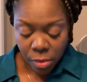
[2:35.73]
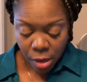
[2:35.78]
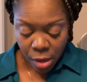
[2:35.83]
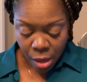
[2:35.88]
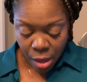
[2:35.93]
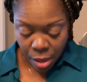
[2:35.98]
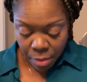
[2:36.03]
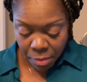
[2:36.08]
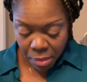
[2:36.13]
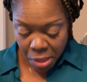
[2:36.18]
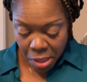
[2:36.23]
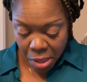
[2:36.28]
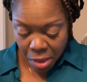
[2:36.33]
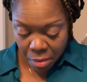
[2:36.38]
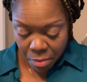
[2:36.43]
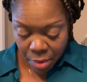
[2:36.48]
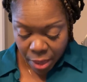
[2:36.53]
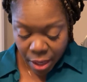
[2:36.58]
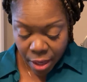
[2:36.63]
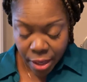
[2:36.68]

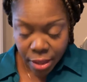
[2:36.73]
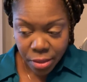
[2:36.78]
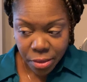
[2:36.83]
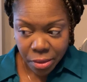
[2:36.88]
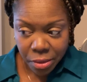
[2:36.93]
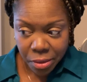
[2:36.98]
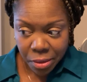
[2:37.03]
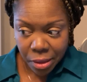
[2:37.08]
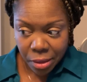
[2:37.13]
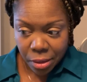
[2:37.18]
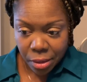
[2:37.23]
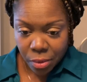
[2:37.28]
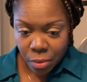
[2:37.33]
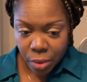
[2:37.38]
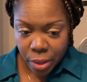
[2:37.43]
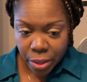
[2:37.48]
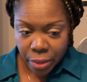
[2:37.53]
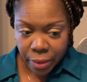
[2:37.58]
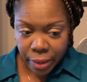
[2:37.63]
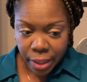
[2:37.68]
My eyes are a little
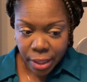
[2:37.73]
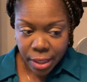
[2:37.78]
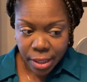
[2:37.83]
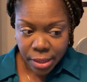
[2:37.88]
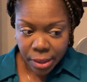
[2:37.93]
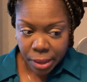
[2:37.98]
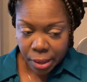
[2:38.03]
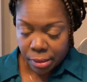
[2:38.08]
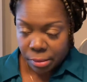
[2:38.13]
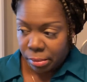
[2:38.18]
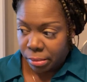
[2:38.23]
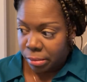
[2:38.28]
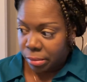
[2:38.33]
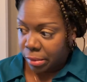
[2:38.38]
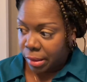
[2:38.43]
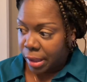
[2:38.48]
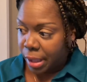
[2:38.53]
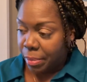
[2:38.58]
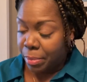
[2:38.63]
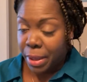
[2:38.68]
watery because I
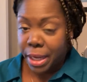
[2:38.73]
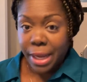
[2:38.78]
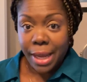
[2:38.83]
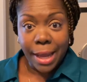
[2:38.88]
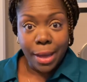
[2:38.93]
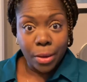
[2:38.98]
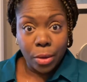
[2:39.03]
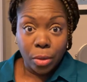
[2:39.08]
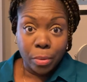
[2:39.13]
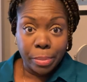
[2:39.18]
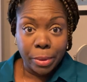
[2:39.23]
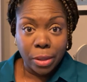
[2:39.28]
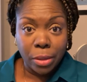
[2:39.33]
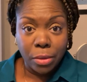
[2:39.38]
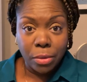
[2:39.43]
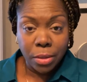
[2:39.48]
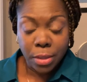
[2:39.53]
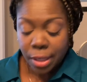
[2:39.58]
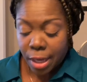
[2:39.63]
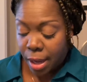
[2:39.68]
had my eye open the
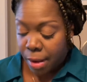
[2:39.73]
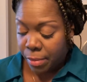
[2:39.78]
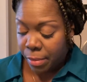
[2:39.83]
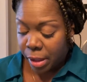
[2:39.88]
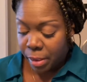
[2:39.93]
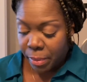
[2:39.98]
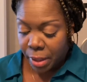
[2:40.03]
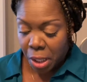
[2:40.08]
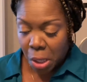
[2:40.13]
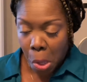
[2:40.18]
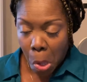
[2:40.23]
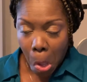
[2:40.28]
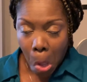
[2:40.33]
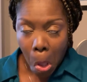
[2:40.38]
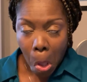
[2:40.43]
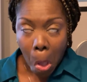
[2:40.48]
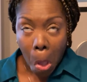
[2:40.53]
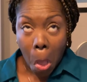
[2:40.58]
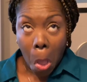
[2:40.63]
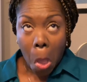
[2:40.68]
whole time. Let me
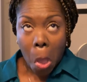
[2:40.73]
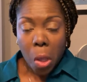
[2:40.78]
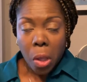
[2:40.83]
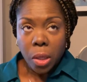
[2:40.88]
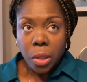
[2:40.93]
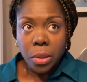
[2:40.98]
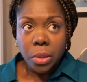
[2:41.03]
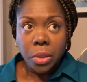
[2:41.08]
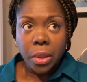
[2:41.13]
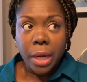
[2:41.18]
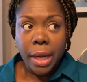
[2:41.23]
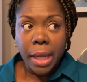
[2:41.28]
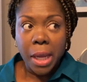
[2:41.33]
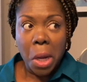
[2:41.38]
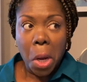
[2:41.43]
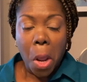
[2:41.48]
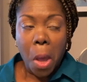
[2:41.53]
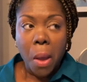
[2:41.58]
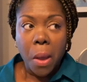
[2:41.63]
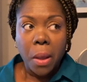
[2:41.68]
try
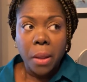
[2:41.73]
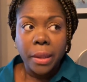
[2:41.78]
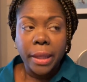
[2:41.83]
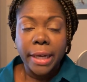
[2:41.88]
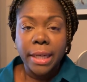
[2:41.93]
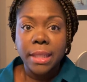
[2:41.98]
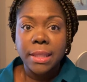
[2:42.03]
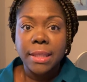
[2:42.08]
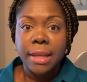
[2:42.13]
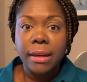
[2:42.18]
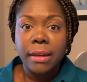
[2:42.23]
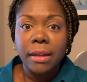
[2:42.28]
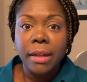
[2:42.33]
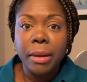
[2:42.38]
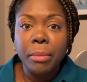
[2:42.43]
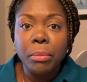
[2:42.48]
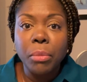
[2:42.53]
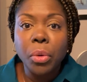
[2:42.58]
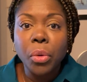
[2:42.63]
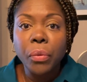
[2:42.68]
and let it settle
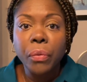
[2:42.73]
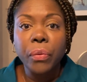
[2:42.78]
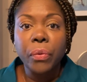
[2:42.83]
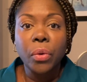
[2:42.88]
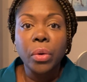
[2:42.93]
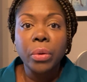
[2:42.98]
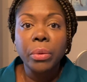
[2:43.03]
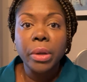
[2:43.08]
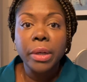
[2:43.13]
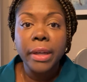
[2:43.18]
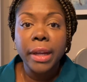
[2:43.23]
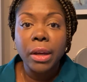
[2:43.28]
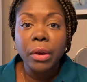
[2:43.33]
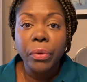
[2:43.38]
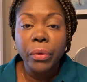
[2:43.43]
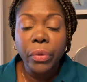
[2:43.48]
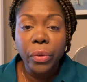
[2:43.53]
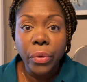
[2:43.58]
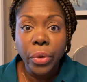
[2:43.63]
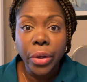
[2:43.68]
and move forward now
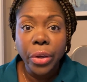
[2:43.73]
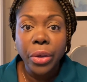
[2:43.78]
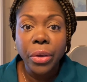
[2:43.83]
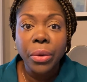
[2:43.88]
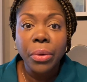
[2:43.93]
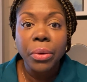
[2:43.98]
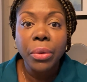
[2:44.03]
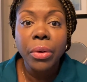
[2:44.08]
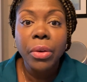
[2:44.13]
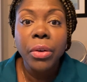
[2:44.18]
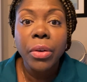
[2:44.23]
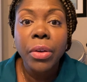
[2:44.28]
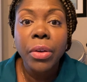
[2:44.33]
for you.